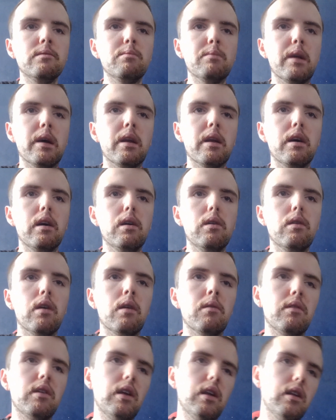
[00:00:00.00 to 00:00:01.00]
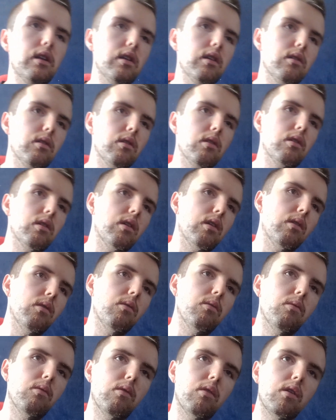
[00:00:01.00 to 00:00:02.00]
You know, I mean,
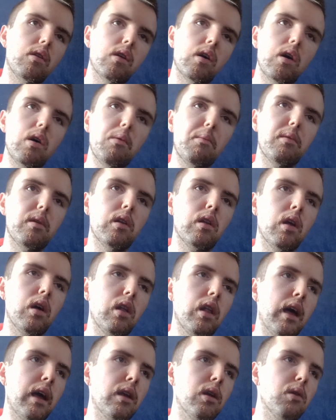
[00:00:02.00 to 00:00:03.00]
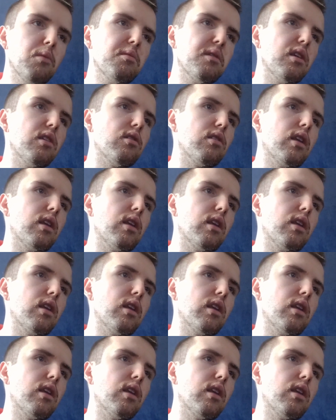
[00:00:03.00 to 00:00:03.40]
nobody